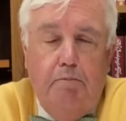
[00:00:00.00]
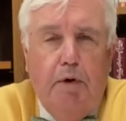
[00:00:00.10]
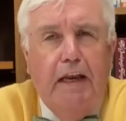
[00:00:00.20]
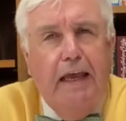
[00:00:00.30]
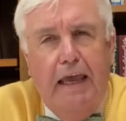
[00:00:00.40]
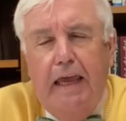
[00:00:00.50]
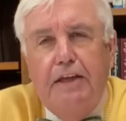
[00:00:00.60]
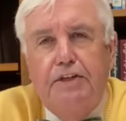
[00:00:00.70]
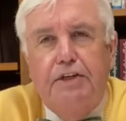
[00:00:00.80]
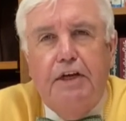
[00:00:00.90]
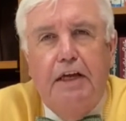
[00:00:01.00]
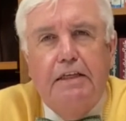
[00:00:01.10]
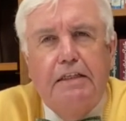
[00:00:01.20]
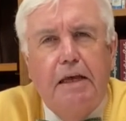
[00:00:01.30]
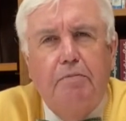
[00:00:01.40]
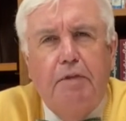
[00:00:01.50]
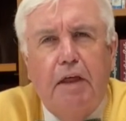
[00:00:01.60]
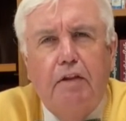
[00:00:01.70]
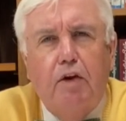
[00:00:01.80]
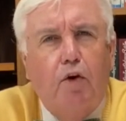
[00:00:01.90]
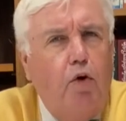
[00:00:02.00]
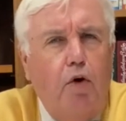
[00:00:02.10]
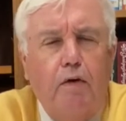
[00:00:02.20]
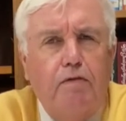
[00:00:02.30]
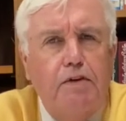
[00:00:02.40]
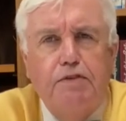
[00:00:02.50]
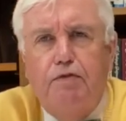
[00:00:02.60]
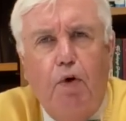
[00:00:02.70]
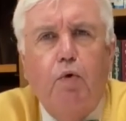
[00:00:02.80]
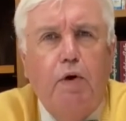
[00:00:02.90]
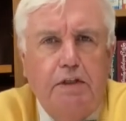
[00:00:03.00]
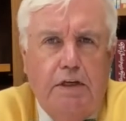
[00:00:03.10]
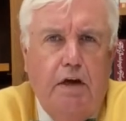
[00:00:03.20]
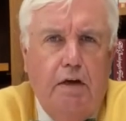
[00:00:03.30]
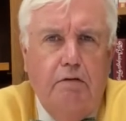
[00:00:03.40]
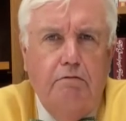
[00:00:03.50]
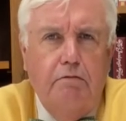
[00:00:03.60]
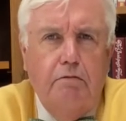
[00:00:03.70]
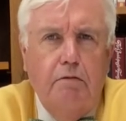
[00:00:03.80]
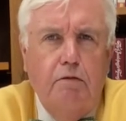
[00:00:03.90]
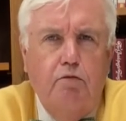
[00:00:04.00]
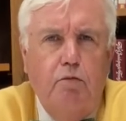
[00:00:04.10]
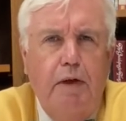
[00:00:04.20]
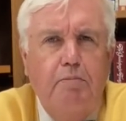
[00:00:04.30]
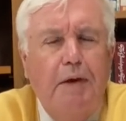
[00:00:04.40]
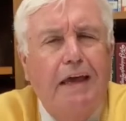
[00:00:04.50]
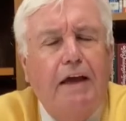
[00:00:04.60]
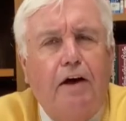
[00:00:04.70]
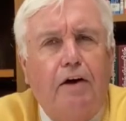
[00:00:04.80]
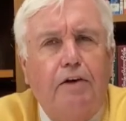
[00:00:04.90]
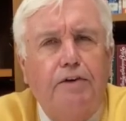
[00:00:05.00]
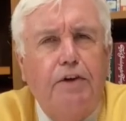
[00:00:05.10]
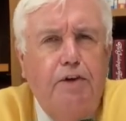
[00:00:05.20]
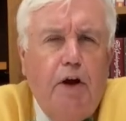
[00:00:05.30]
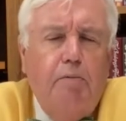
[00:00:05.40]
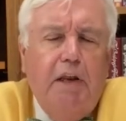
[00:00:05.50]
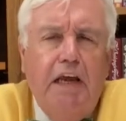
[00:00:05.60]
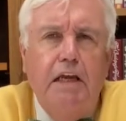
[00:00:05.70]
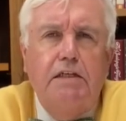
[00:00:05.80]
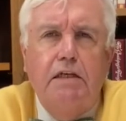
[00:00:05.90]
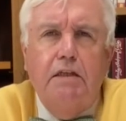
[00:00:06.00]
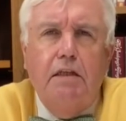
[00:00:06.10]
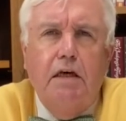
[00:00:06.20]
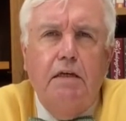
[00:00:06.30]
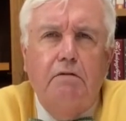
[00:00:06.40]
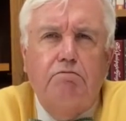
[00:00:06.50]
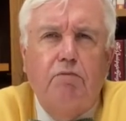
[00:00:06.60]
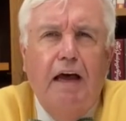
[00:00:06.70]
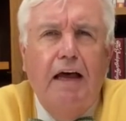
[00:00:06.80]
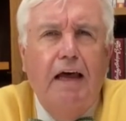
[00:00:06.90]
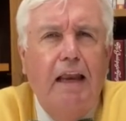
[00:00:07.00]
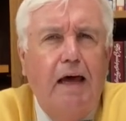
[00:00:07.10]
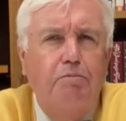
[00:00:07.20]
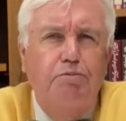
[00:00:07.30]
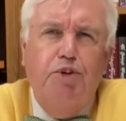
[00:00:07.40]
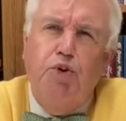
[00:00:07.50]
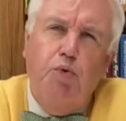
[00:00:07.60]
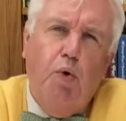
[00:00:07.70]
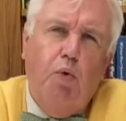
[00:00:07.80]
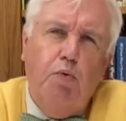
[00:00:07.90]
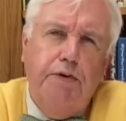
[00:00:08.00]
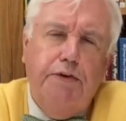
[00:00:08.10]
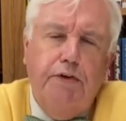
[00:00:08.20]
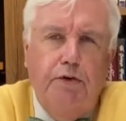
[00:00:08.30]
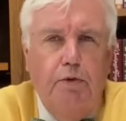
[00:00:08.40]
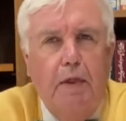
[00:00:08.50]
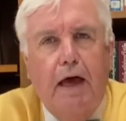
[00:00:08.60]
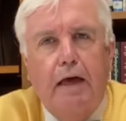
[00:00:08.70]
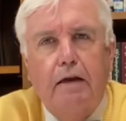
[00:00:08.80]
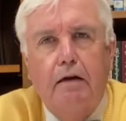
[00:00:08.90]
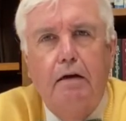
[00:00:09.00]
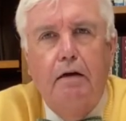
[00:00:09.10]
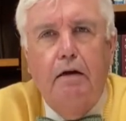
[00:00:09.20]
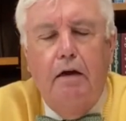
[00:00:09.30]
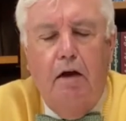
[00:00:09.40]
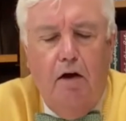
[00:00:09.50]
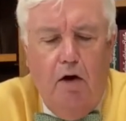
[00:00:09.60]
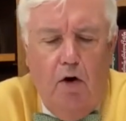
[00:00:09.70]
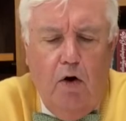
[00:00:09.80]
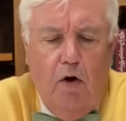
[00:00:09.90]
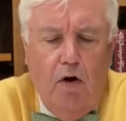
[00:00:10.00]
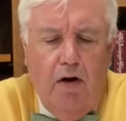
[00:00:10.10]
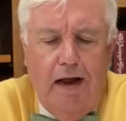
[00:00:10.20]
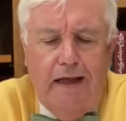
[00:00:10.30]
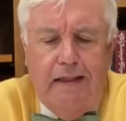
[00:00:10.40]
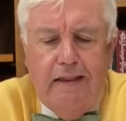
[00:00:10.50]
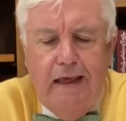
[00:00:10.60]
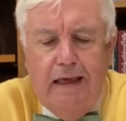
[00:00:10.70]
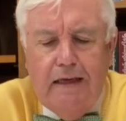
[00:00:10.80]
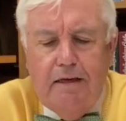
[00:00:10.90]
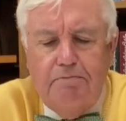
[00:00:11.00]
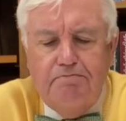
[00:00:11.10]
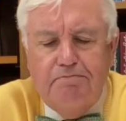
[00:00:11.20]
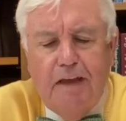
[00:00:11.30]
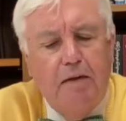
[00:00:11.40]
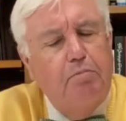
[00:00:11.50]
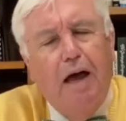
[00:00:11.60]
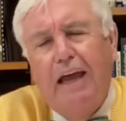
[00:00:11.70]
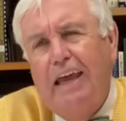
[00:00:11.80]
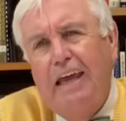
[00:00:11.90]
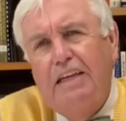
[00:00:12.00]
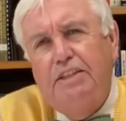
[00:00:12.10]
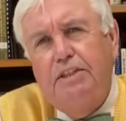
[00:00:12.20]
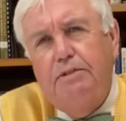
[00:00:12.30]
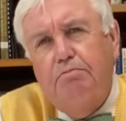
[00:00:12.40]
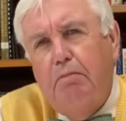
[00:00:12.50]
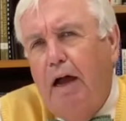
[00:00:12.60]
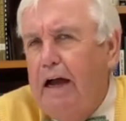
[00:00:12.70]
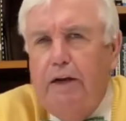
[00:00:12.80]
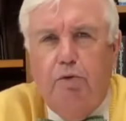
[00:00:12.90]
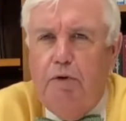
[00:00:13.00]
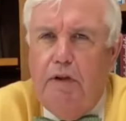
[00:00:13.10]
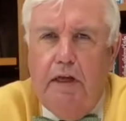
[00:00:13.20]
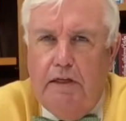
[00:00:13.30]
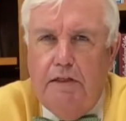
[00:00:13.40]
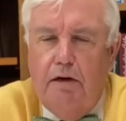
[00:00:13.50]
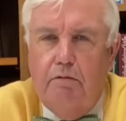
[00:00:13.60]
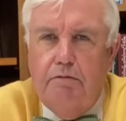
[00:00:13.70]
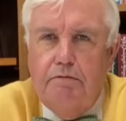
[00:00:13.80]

but age is something that all of us focus on. We make our determination that, well, I'm too old to do that. Or I think, at my age, I don't think so.